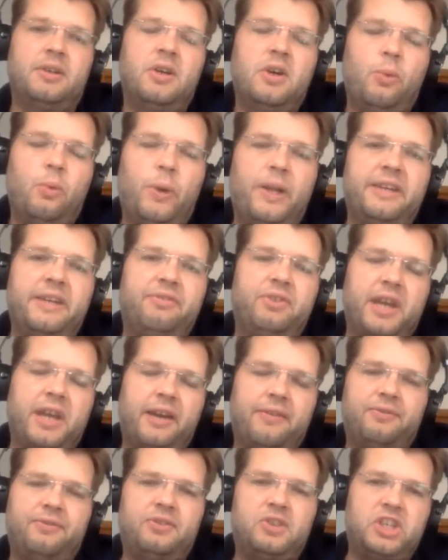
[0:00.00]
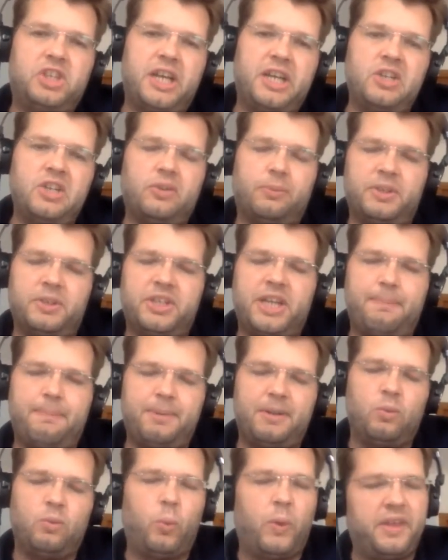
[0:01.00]
Well, if you have changes which
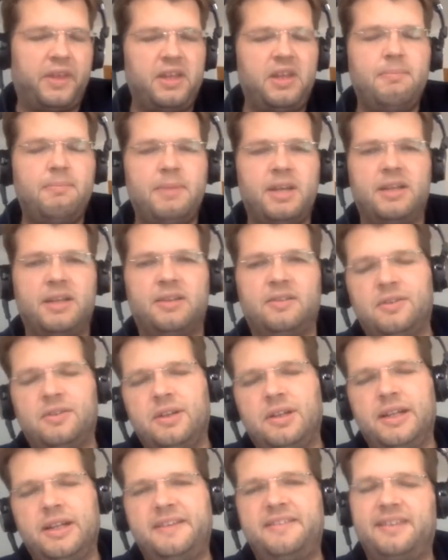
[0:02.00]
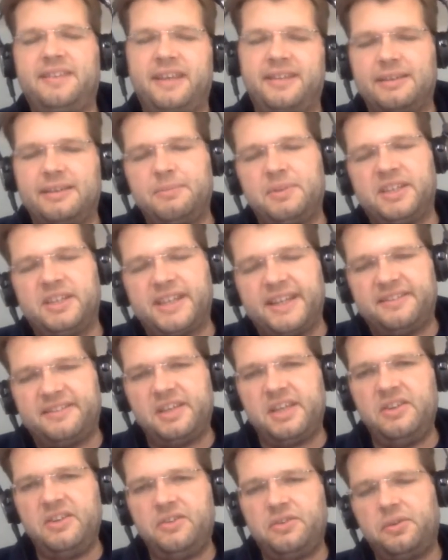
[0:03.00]
happen within a minute, let's say something
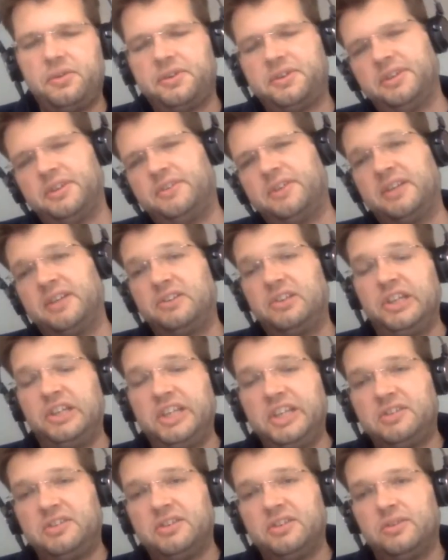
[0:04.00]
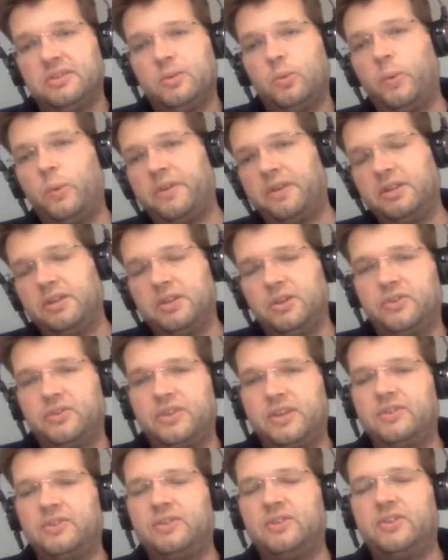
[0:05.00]
gets inserted and deleted within those
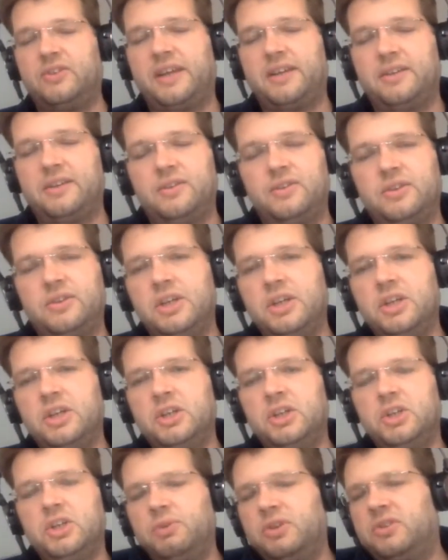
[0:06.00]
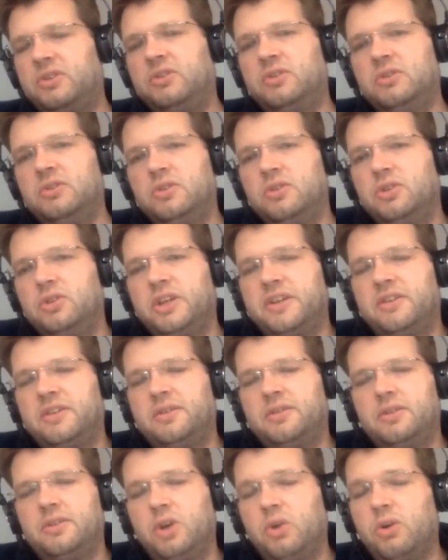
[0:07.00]
60 seconds, you would not
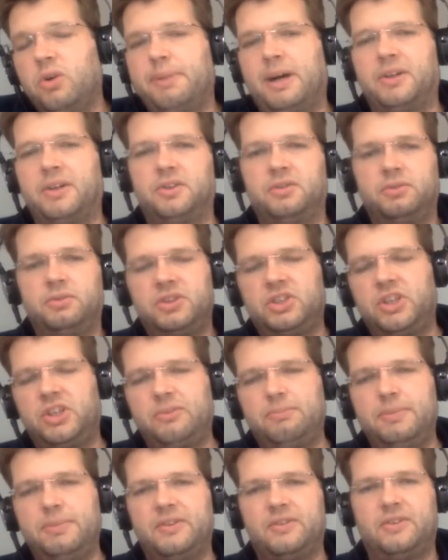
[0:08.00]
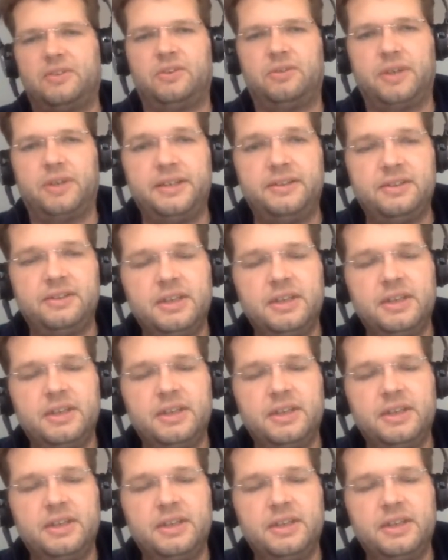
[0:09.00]
know about it. You would just miss this, right?